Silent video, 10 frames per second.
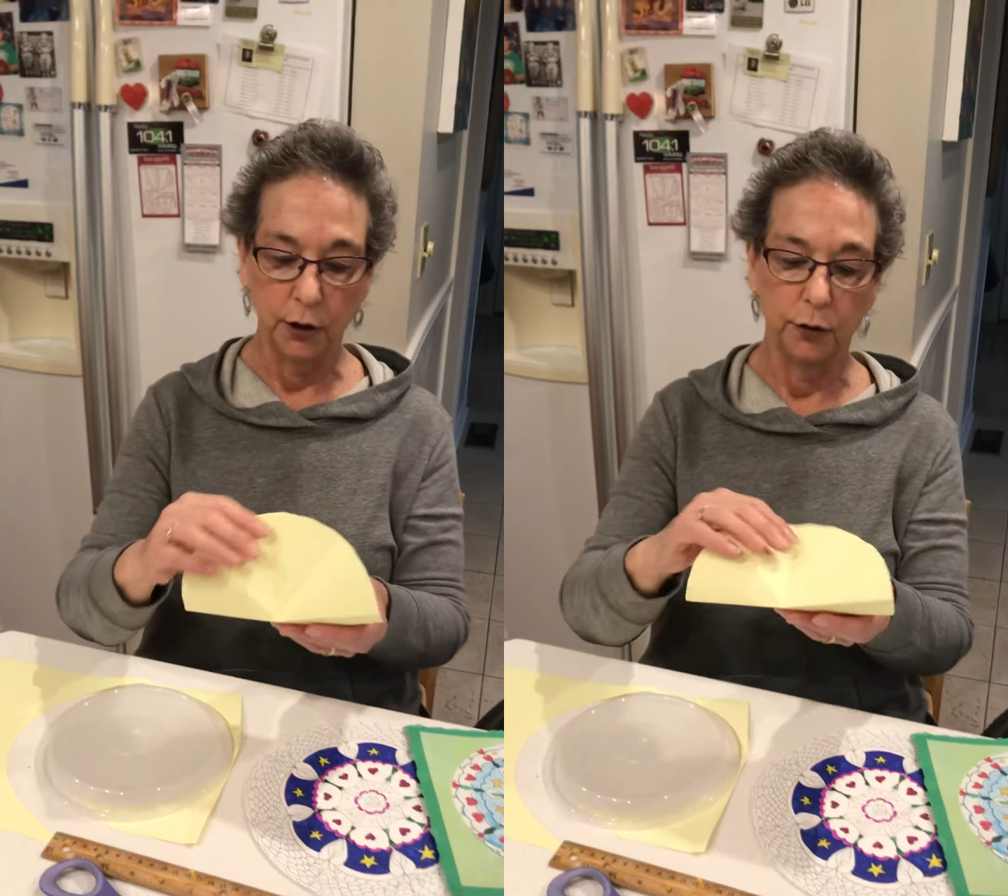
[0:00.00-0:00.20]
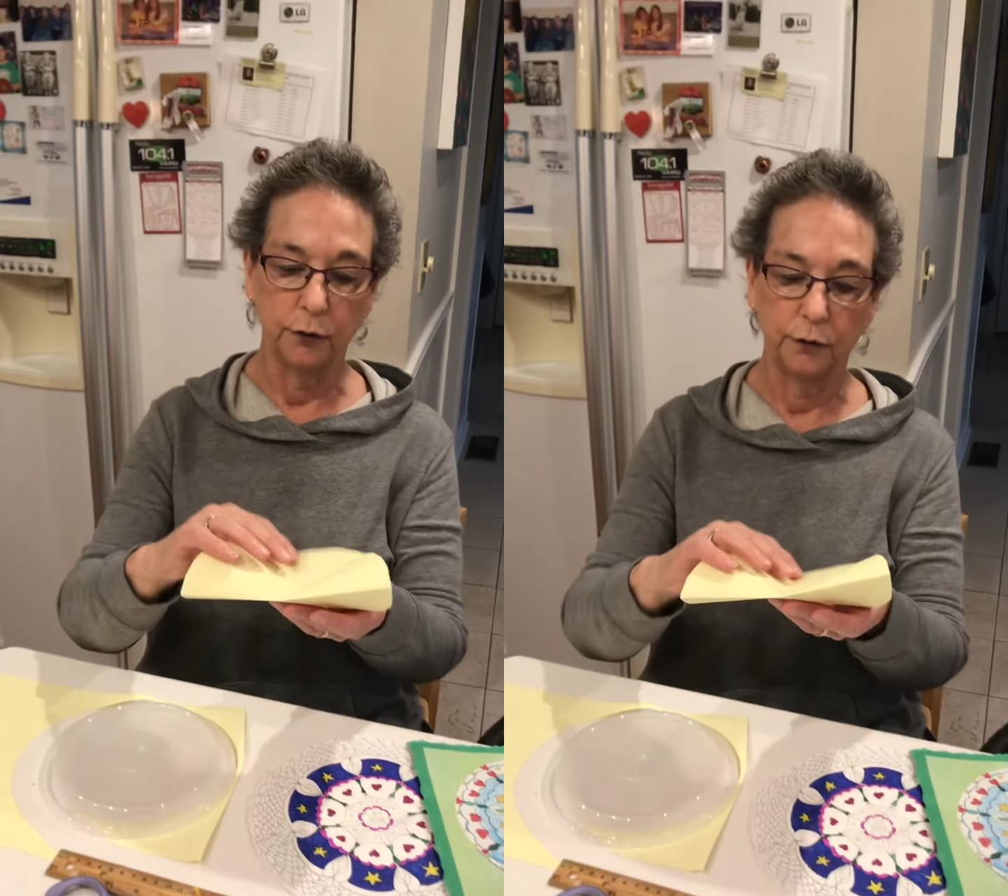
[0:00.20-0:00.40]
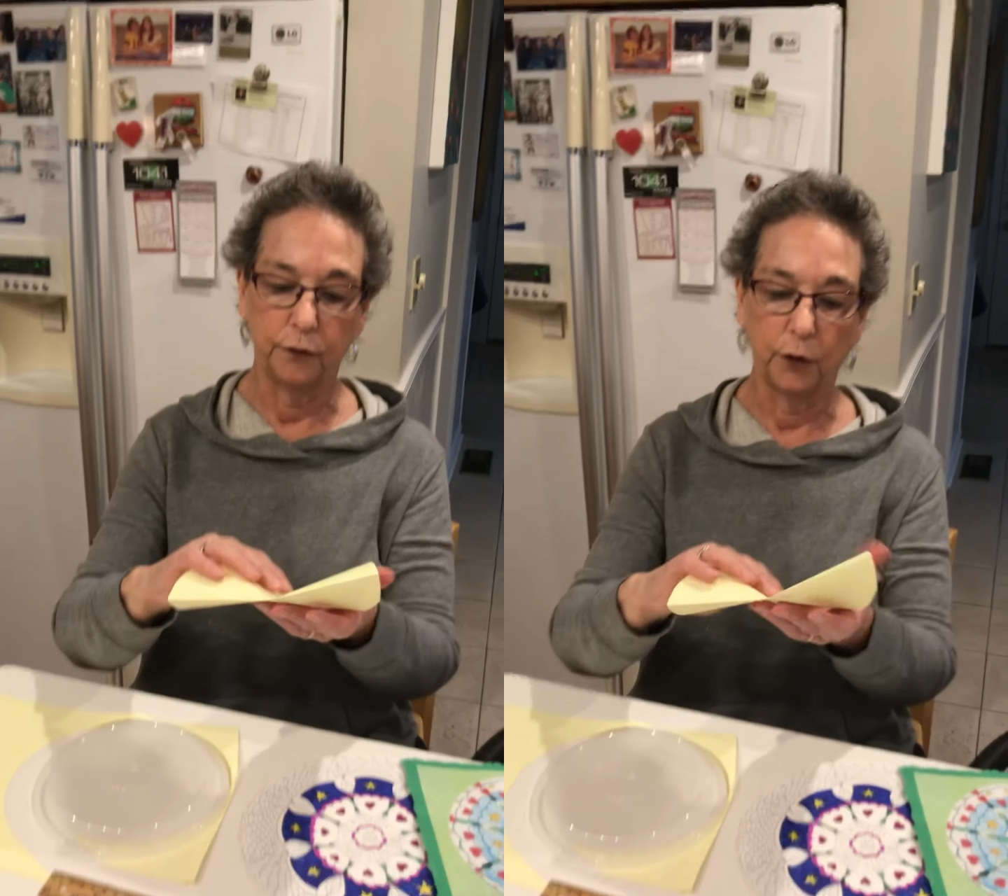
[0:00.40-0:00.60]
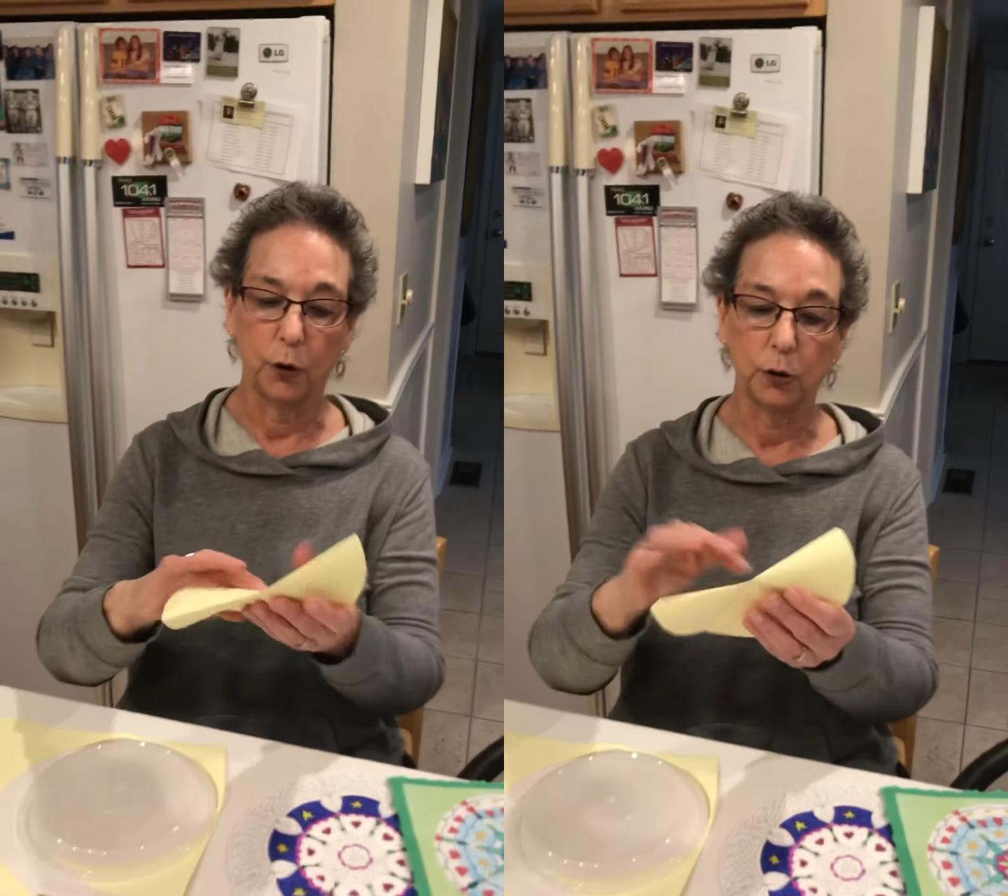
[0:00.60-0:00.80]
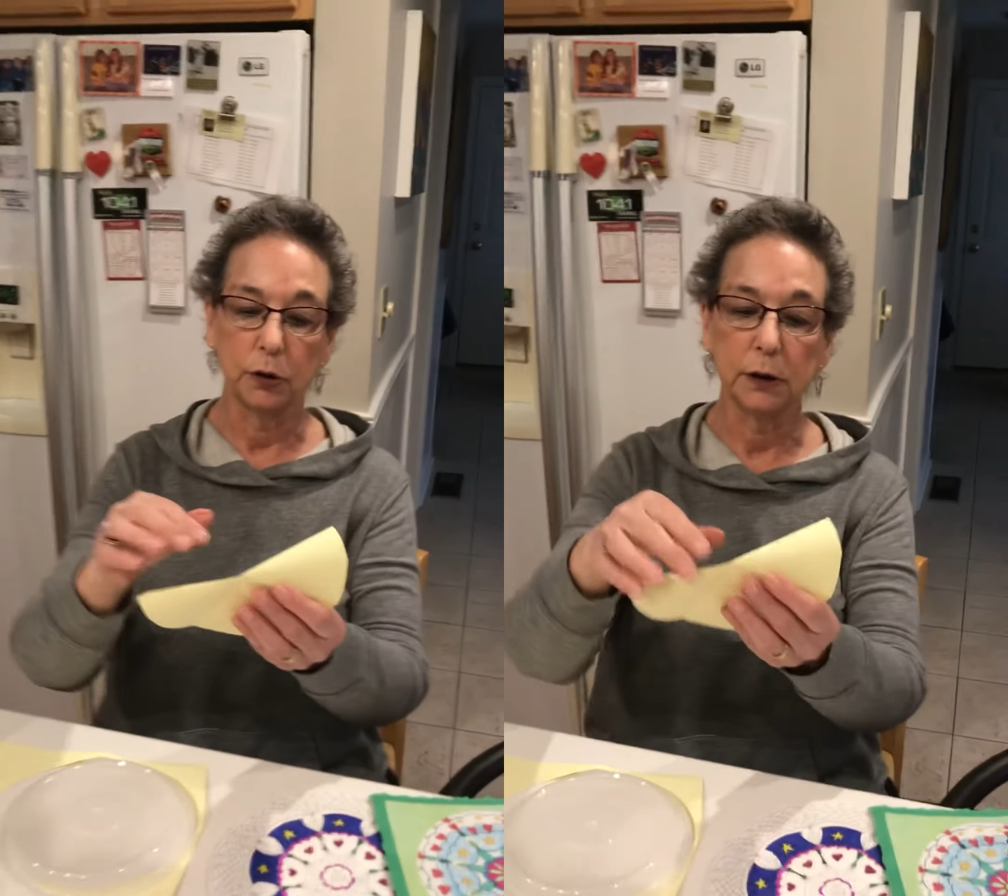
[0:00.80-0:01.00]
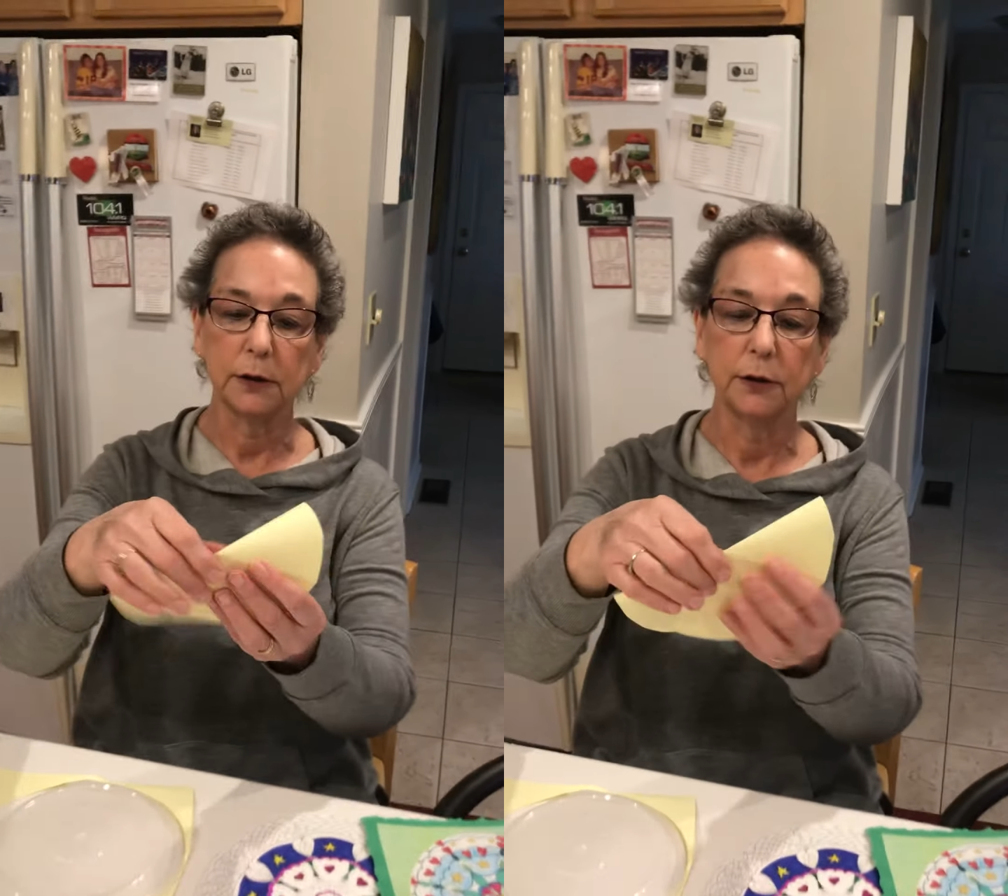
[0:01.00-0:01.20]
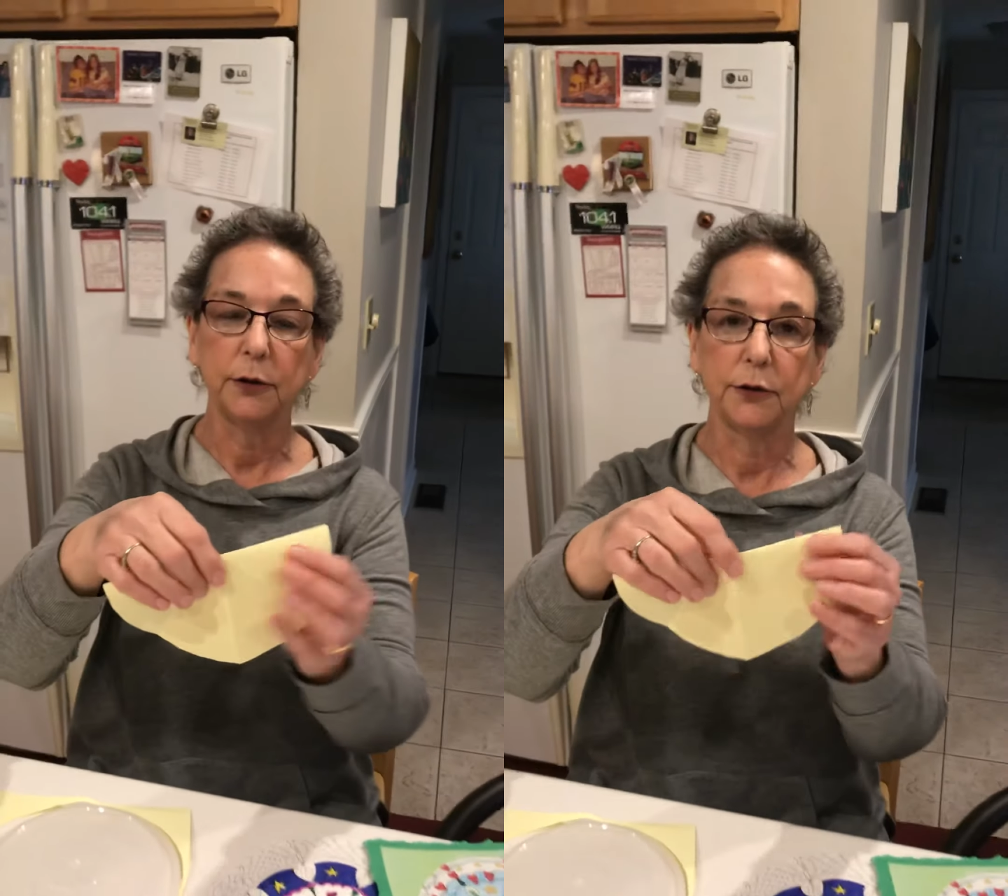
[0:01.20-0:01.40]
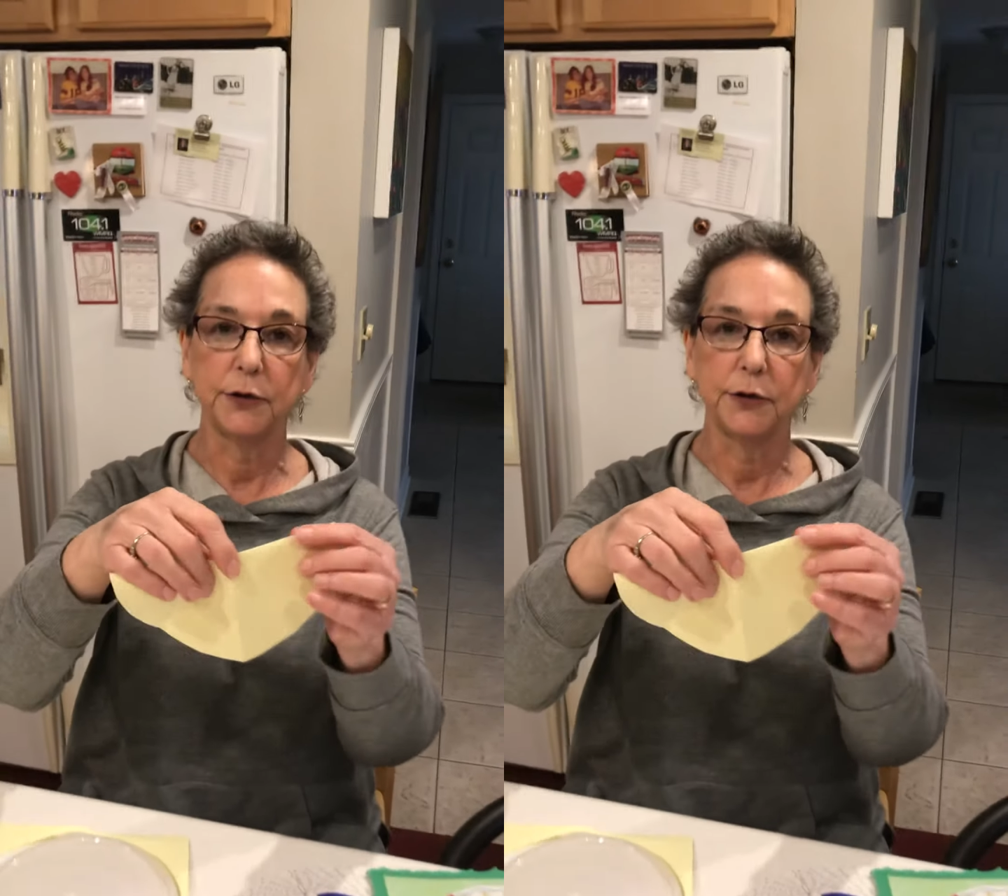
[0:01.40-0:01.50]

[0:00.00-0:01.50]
you fold your